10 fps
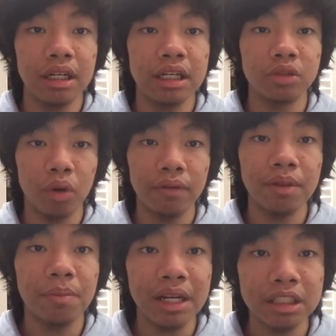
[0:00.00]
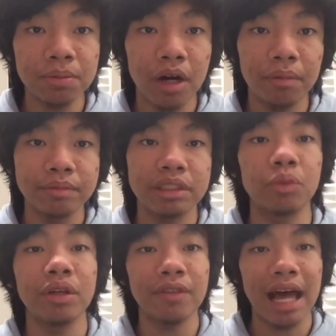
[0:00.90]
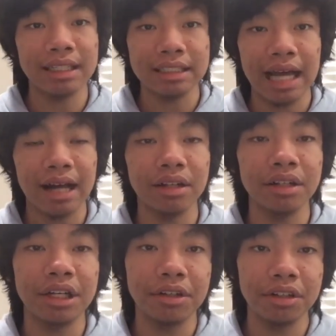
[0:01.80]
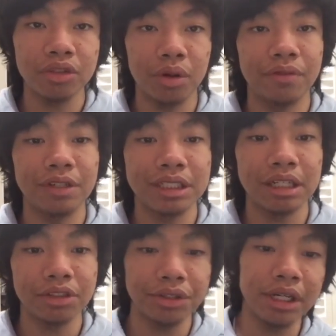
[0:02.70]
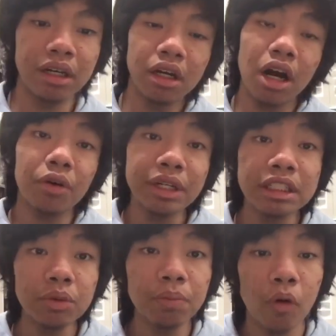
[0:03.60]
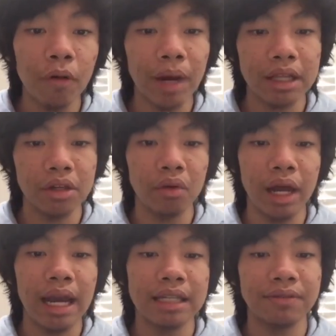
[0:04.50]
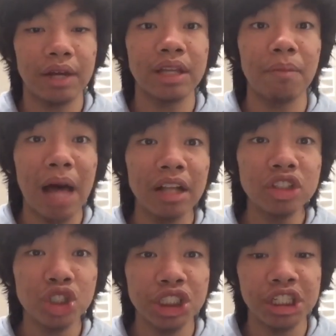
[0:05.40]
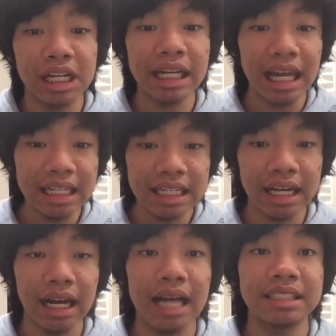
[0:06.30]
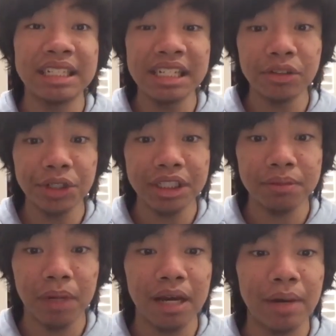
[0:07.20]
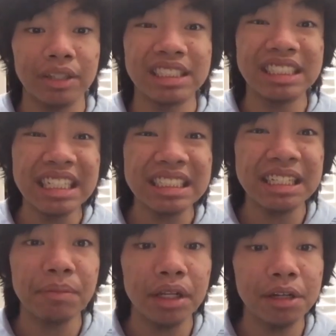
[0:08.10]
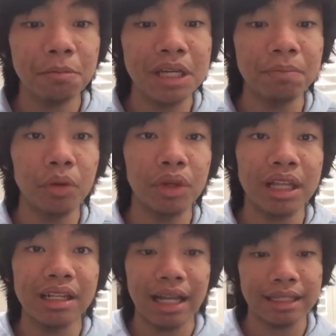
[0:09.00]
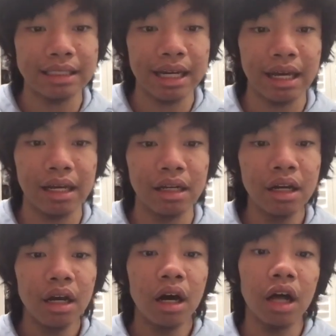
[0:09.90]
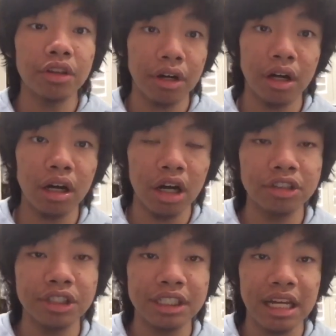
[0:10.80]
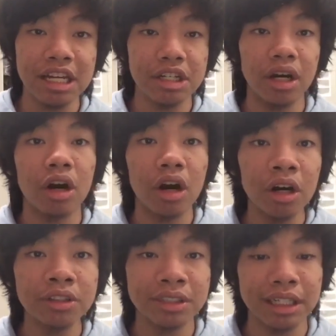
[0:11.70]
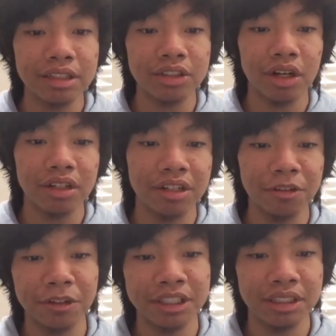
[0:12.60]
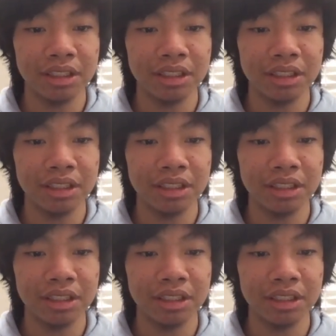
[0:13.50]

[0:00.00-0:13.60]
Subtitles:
is one of the biggest problems that we've had to tackle here in the 21st century, a recent report by the UN has found that malnutrition in India has decreased by about 60 million people within the last decade. Other countries in Asia are also seeing a strong decrease.